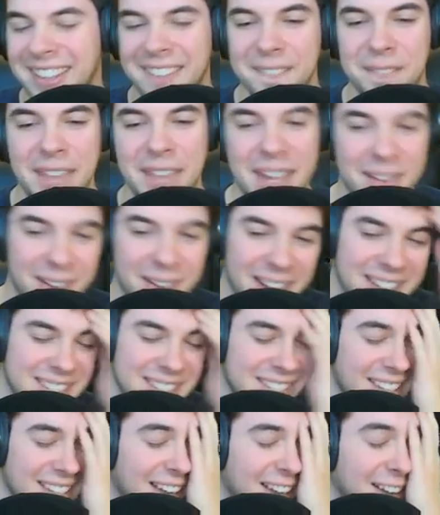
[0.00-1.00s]

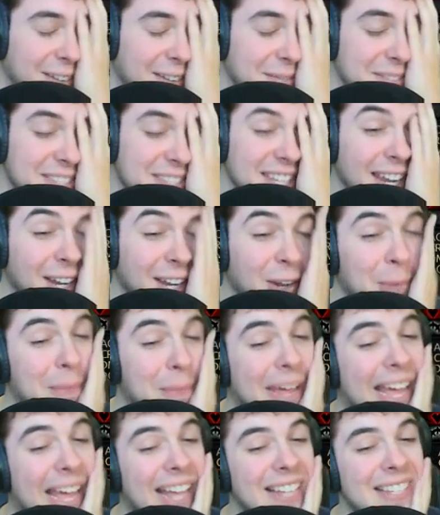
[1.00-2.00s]
Anyways,
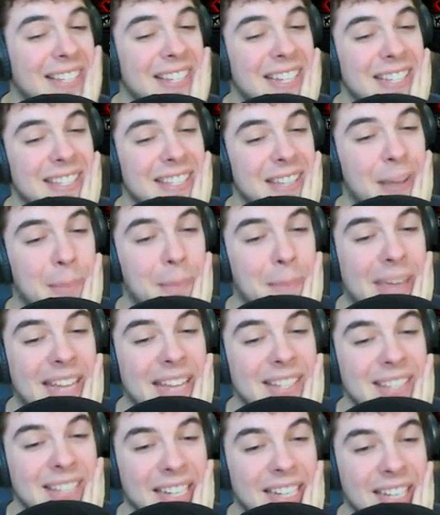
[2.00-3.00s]
Psychopaths is
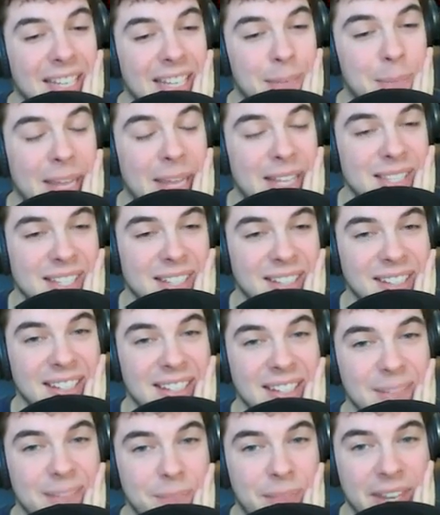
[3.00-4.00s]
amazing. It
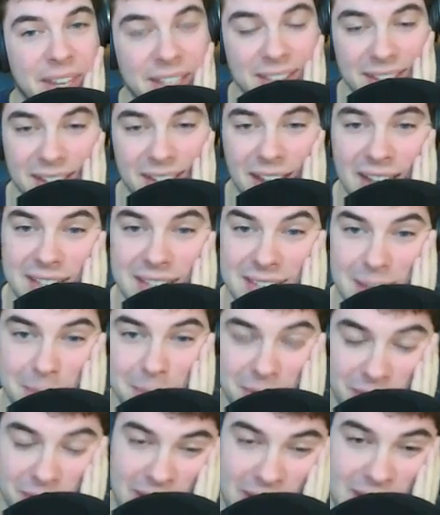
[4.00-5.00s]
basically, like, the
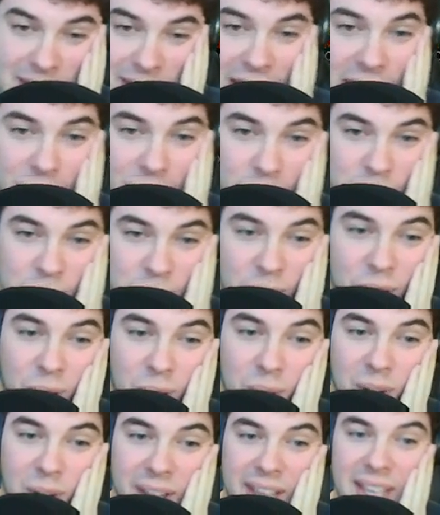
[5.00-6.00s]
concept of the entire
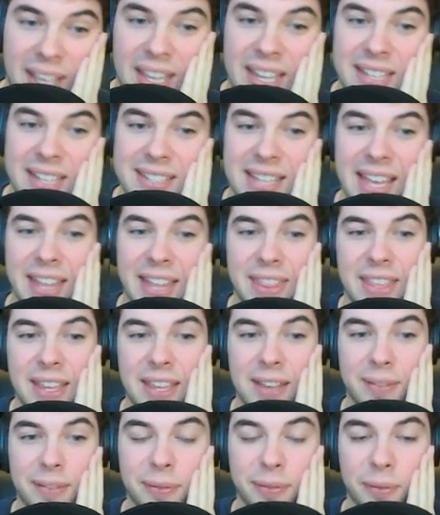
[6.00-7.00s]
show is that
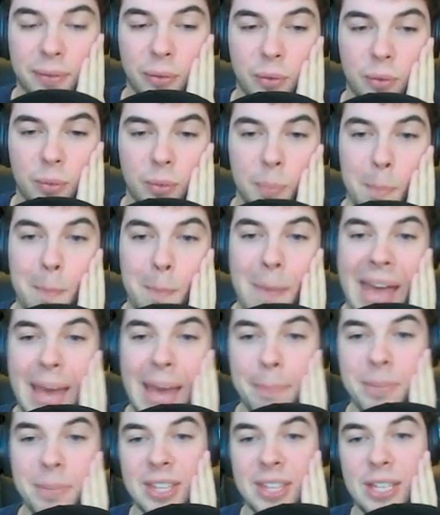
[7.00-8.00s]
they've
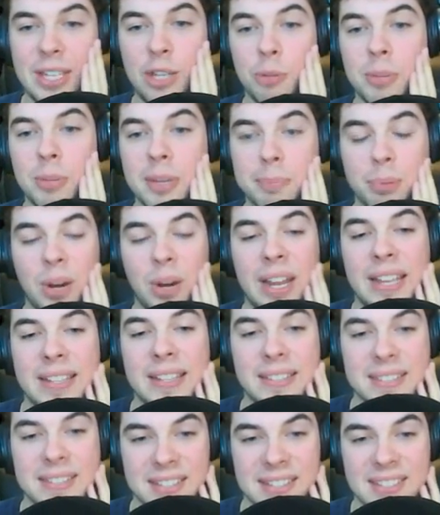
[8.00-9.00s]
mapped the human
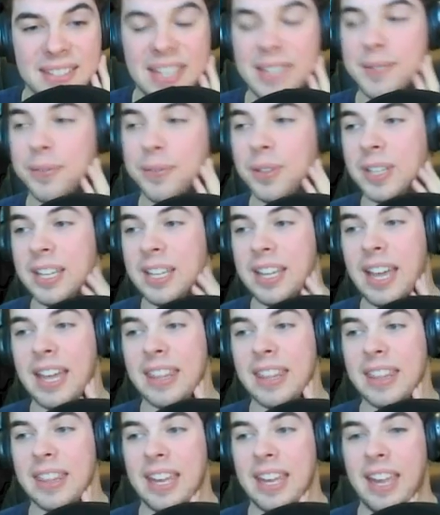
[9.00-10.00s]
brain successfully,
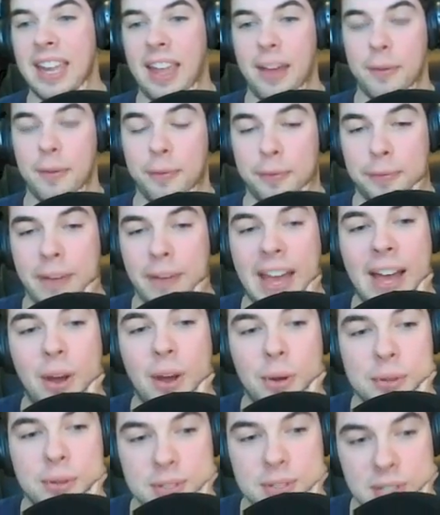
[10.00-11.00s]
and they have
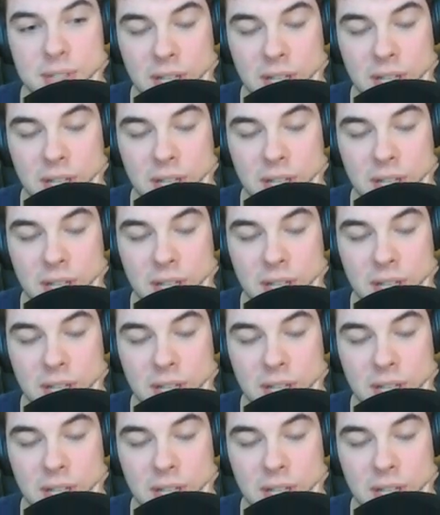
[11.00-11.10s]
found